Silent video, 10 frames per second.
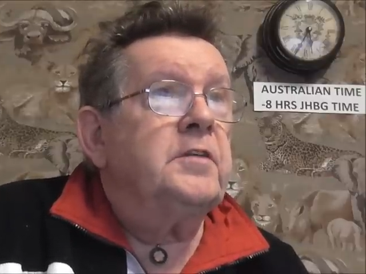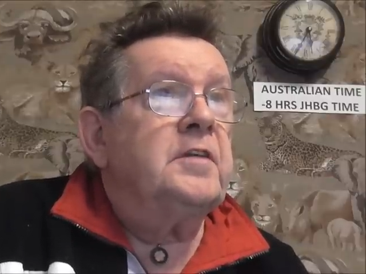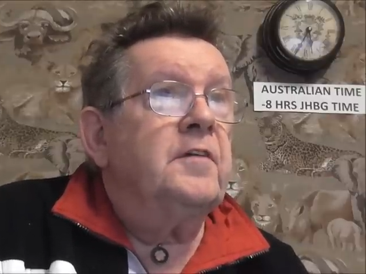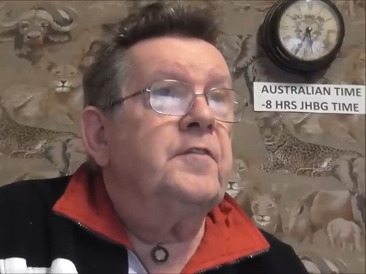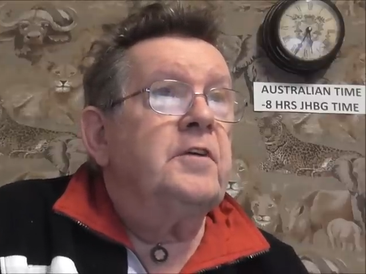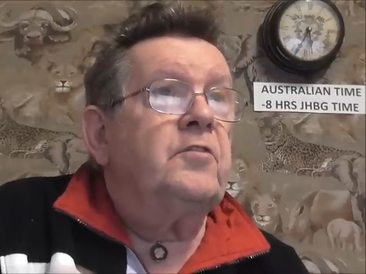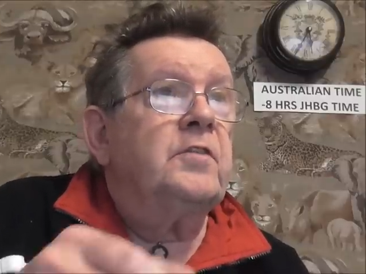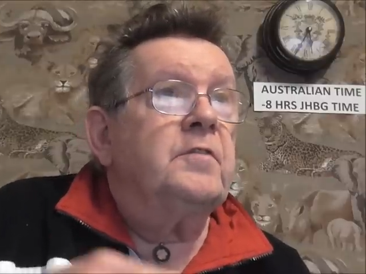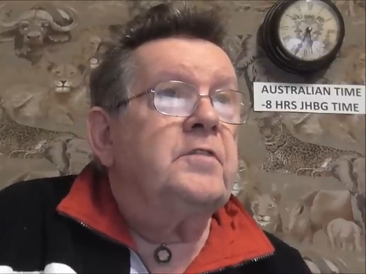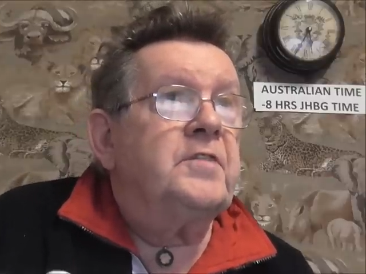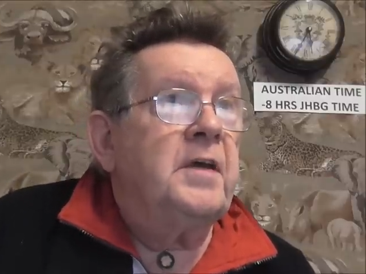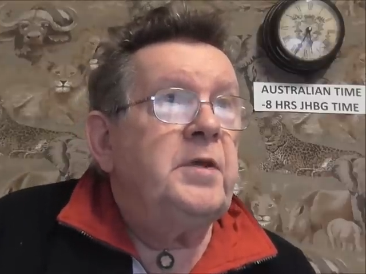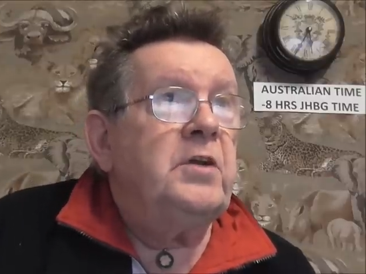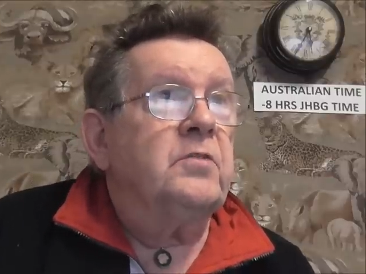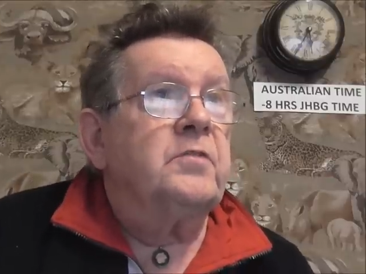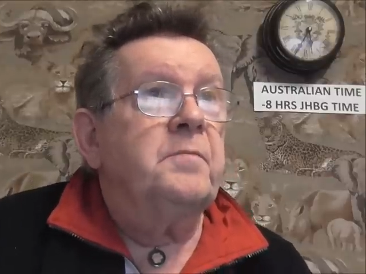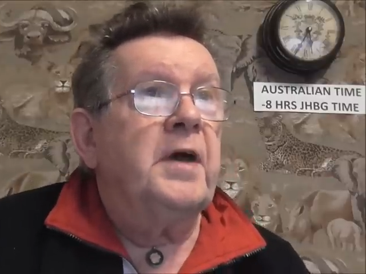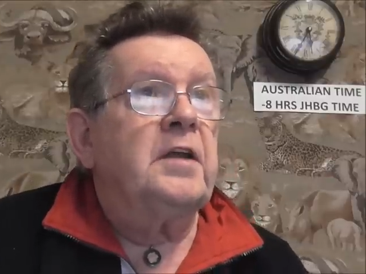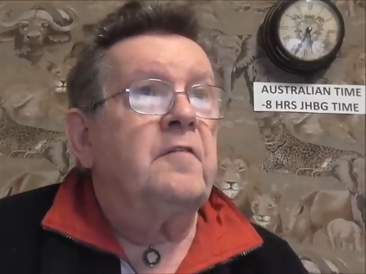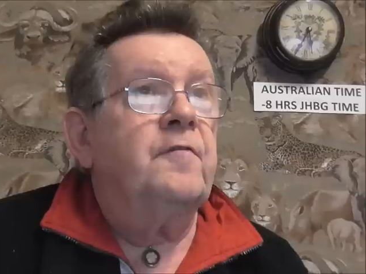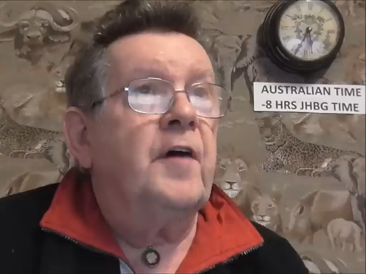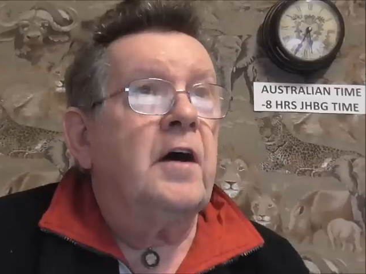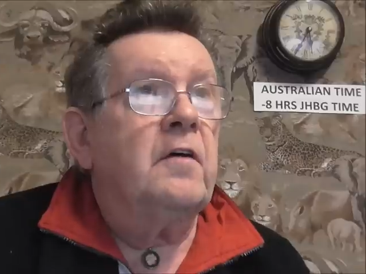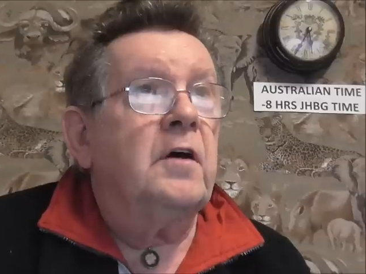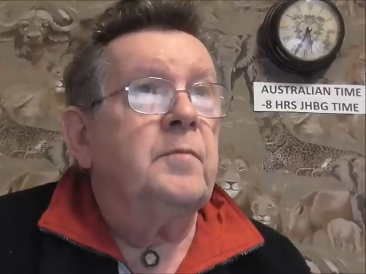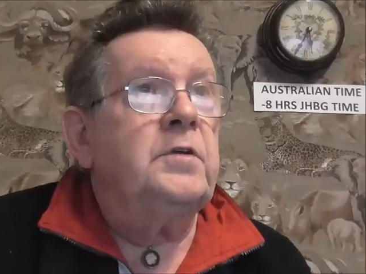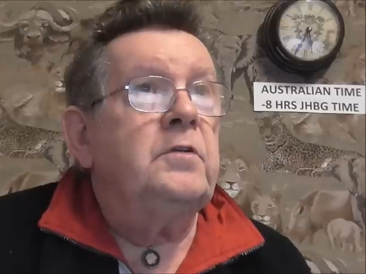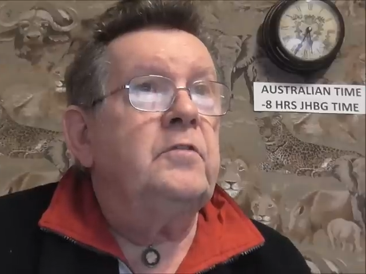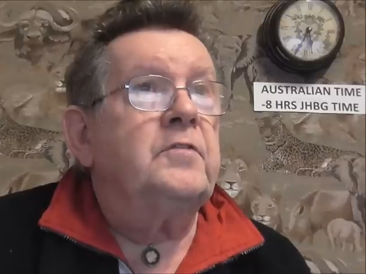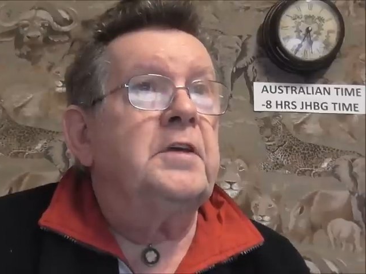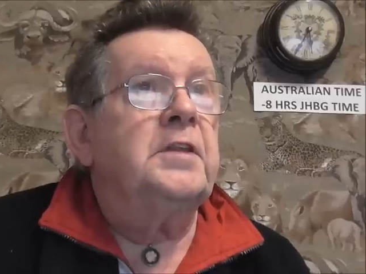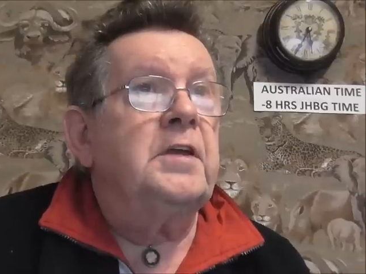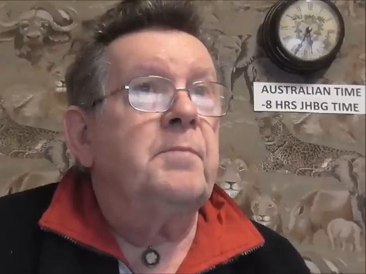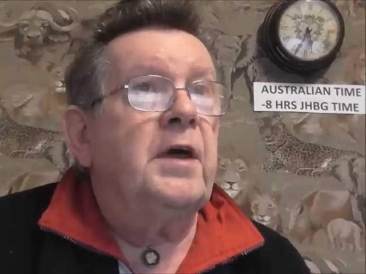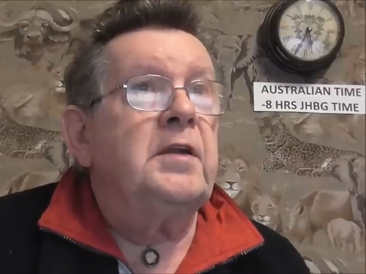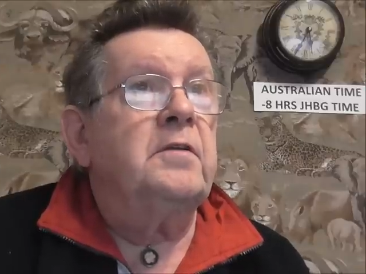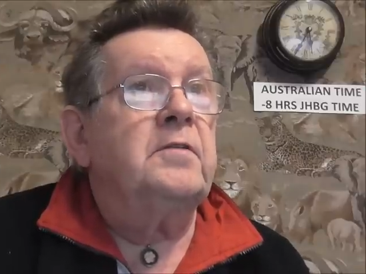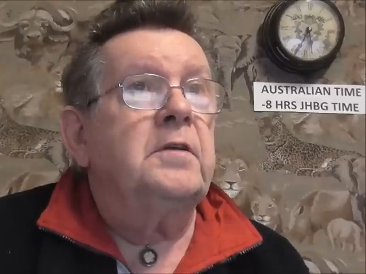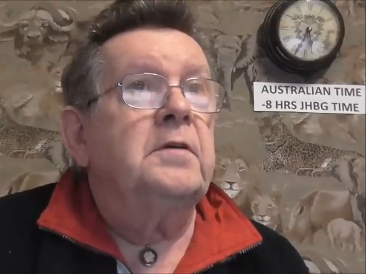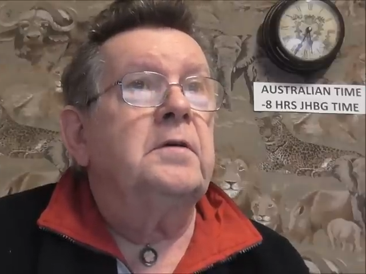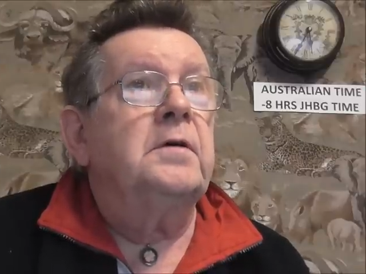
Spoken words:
the definition of a semi-automatic firearm used in the amended